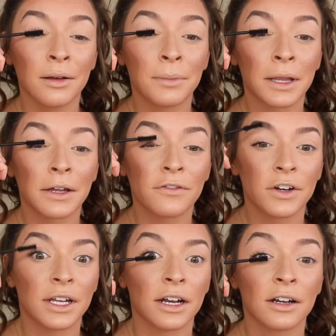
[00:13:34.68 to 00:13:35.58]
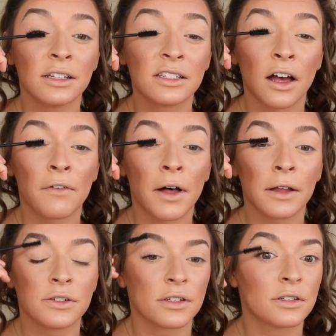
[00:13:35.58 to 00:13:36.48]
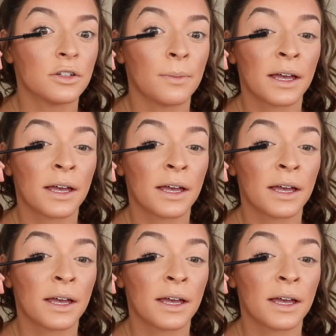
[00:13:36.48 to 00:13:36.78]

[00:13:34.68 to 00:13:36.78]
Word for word: But like for dinner and stuff, I'll just do